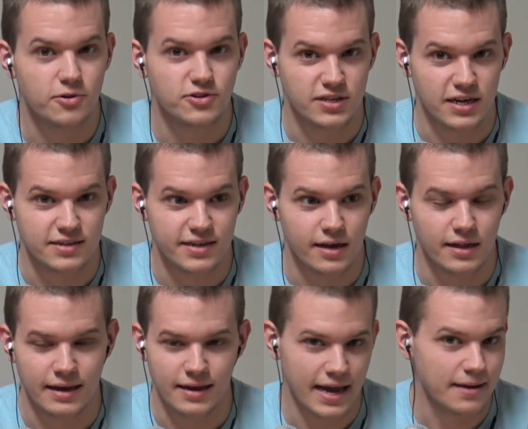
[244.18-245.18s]
Intel
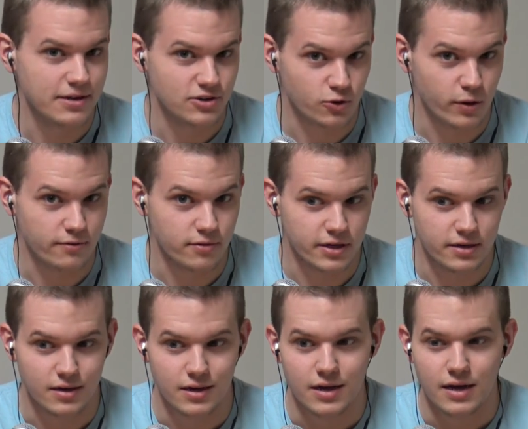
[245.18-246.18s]
and AMD's equivalent
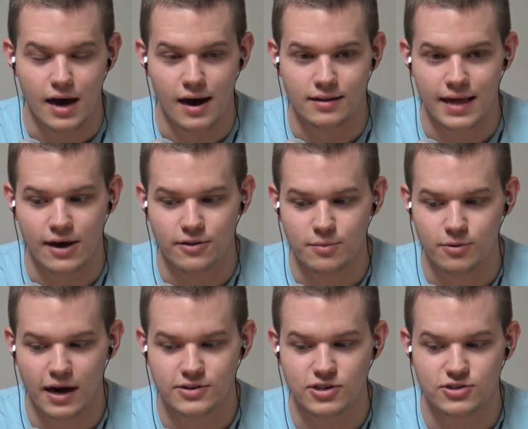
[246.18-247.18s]
allow the
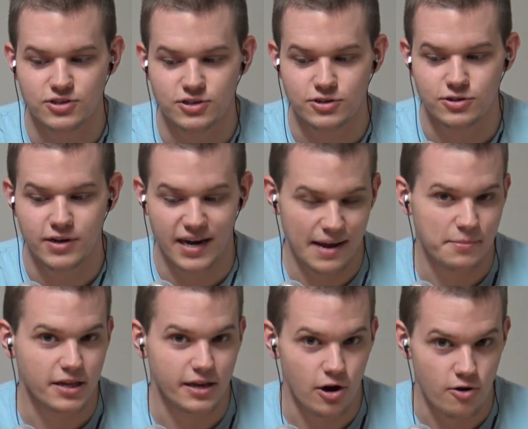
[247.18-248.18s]
processor to
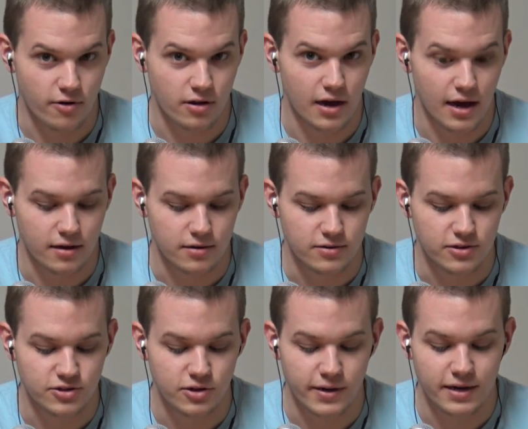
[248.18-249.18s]
dynamically overclock,
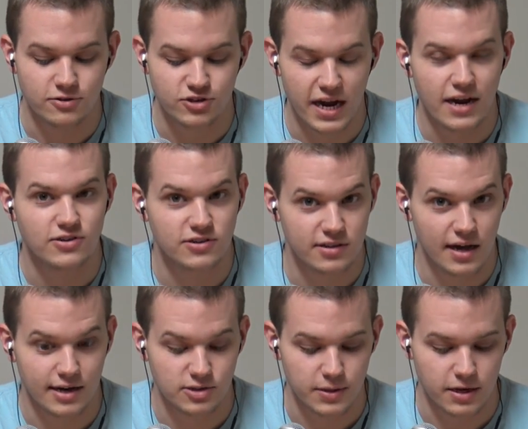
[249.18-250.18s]
so it can change its
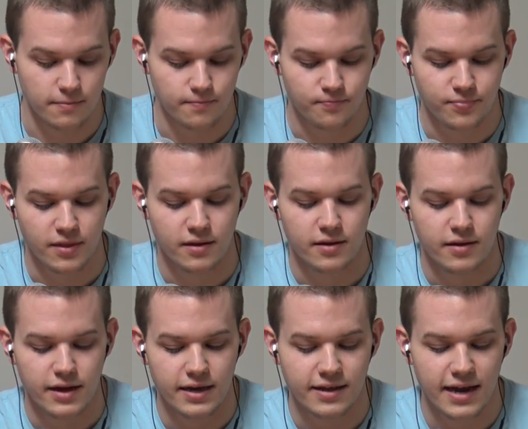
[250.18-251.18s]
clock speed.
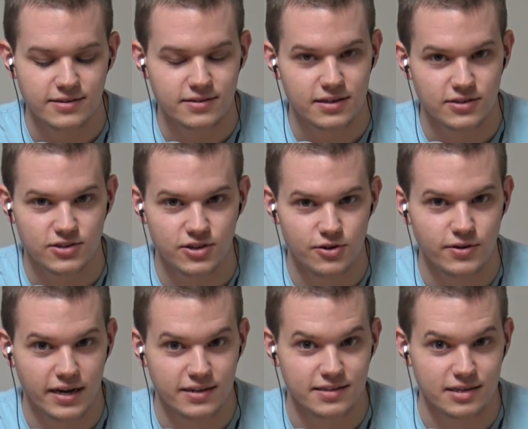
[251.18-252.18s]
In the case of this
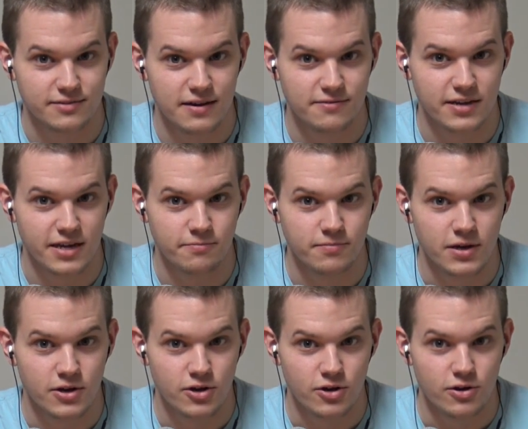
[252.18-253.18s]
Q9650,
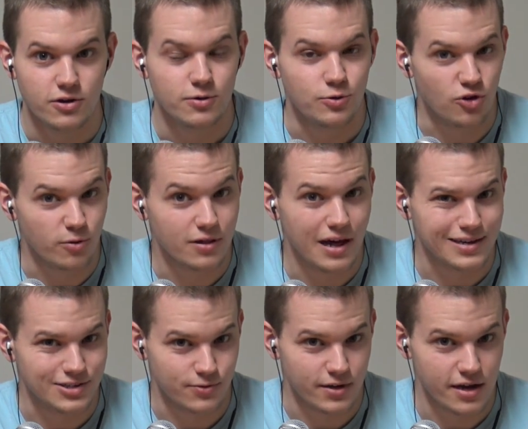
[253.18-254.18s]
normal clock is
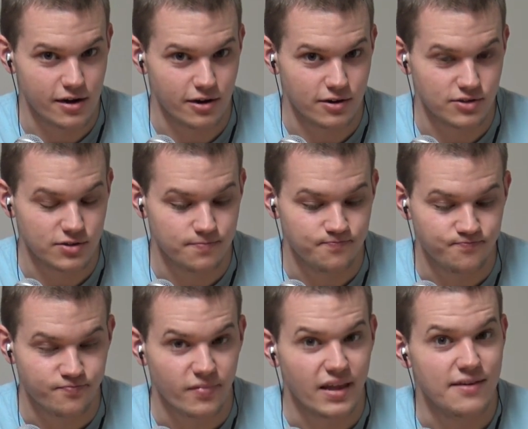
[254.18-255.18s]
3 gigahertz.
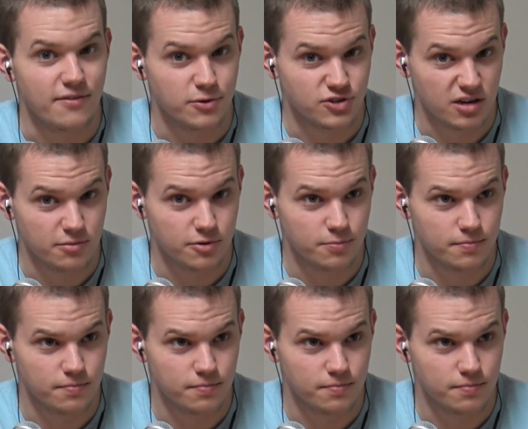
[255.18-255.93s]
If it was turbo